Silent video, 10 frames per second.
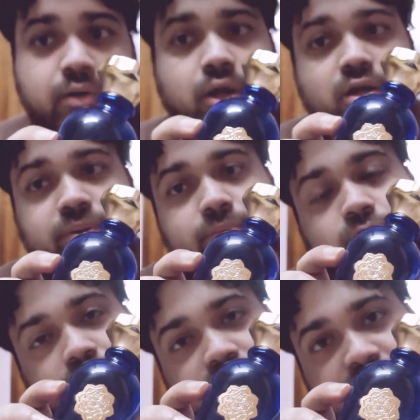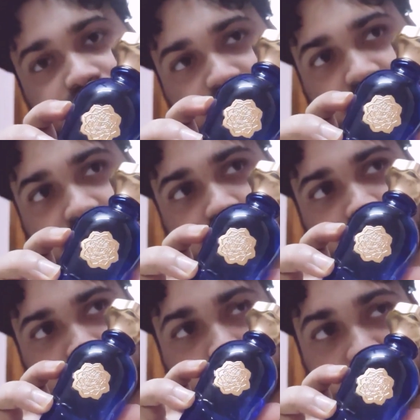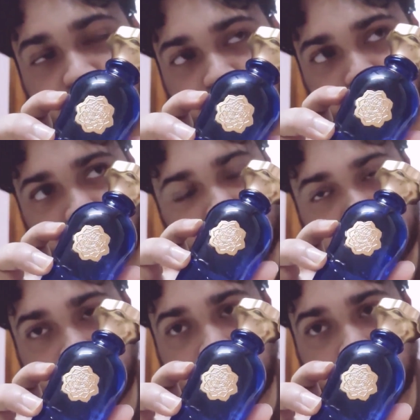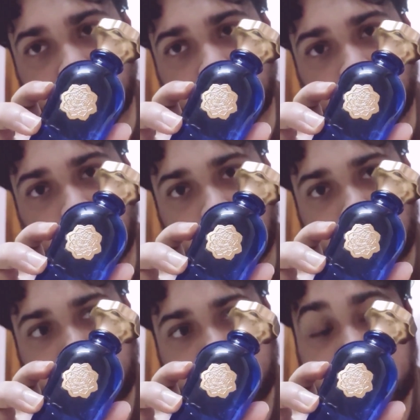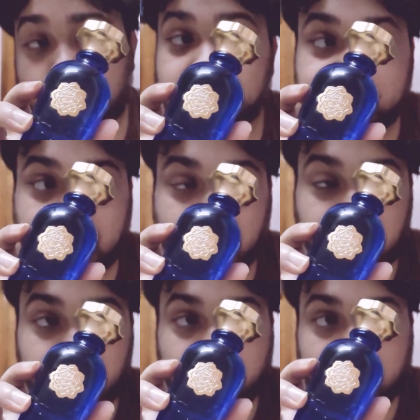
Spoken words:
Now, a lot of people will say this is a summer version of La Nuit de l'Homme, and I won't disagree